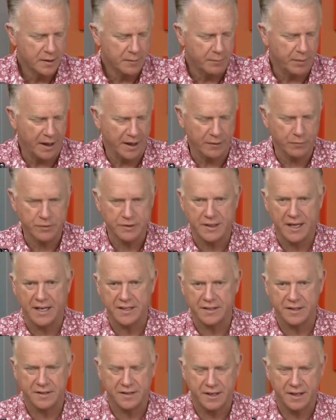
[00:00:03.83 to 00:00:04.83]
But it was
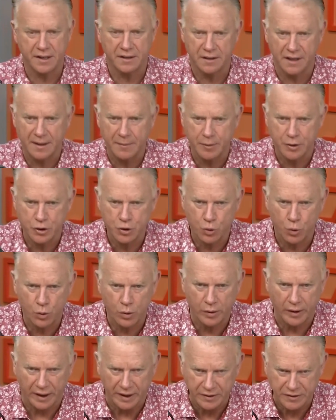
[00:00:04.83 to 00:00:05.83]
nice to see Gleyber
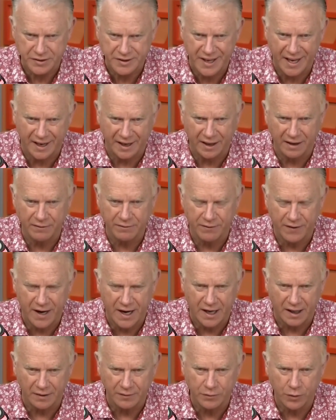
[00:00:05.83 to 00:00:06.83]
Torres get
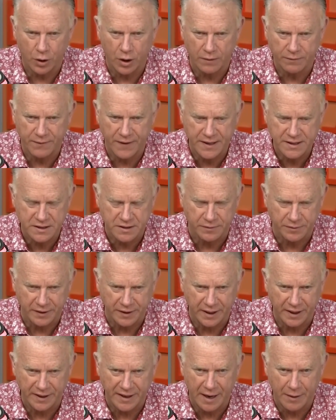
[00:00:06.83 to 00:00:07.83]
involved
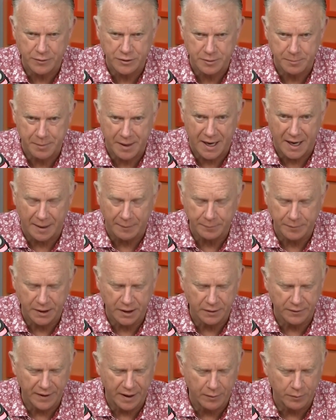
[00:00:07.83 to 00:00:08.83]
offensively, and that was a bomb.
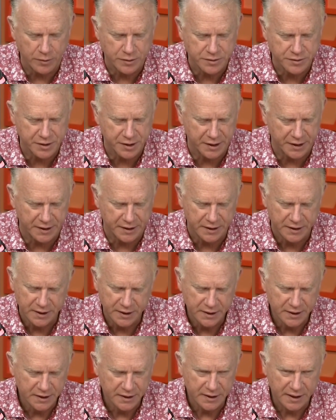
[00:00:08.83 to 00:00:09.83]
That
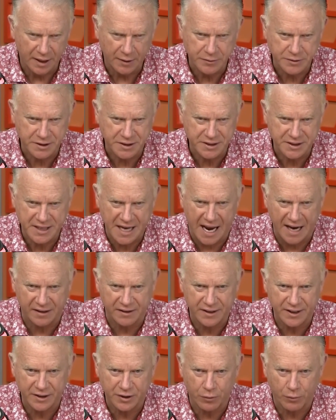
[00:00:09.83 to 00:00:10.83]
was
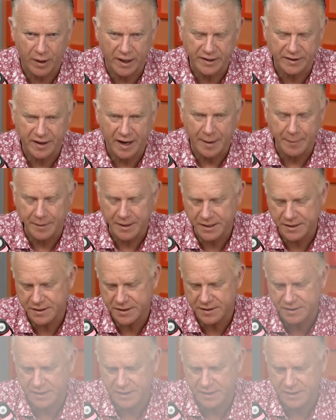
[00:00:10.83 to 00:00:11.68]
exactly at the right time. And this